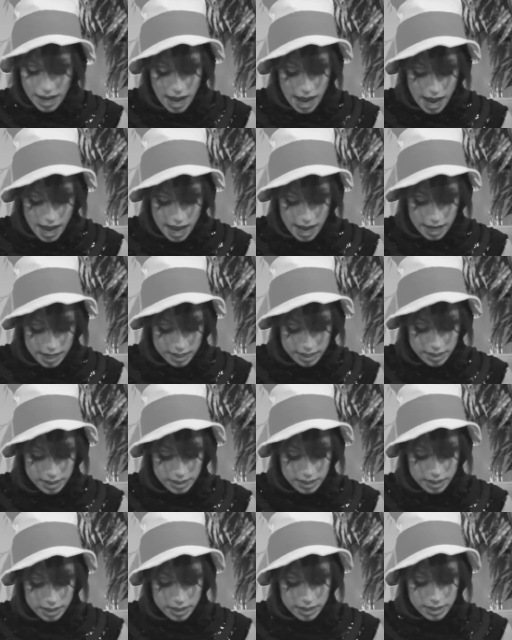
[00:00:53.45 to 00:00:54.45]
had.
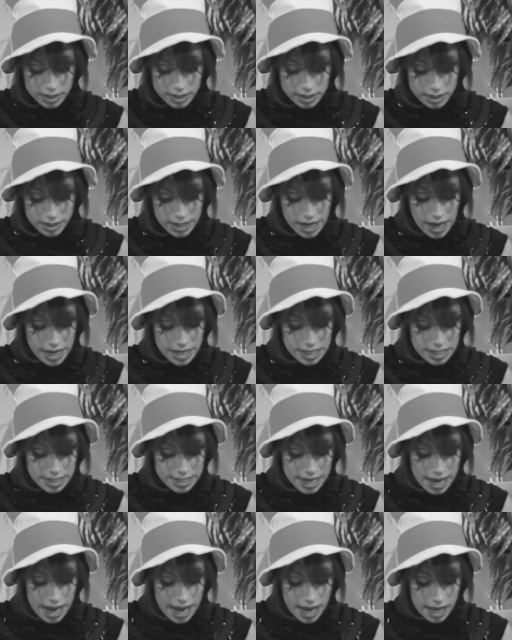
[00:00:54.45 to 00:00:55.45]
Dad is
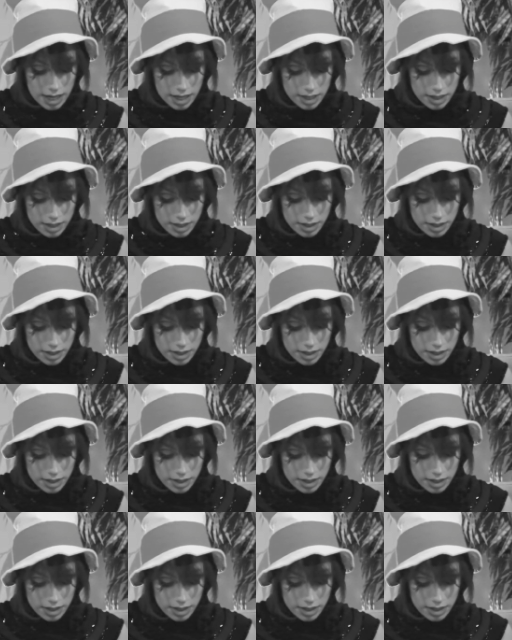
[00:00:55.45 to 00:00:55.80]
sad.